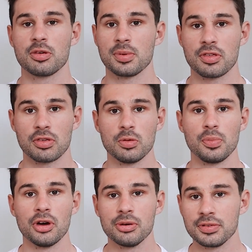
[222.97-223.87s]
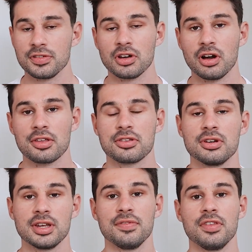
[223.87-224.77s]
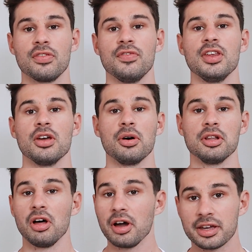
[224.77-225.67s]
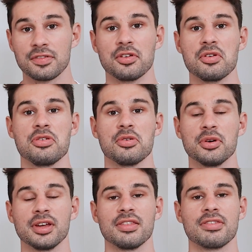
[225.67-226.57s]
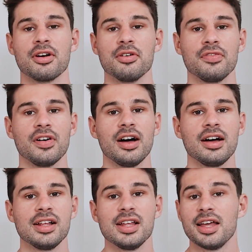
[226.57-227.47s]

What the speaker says: it'd be superb if you guys could give this video a like if you're enjoying it so far.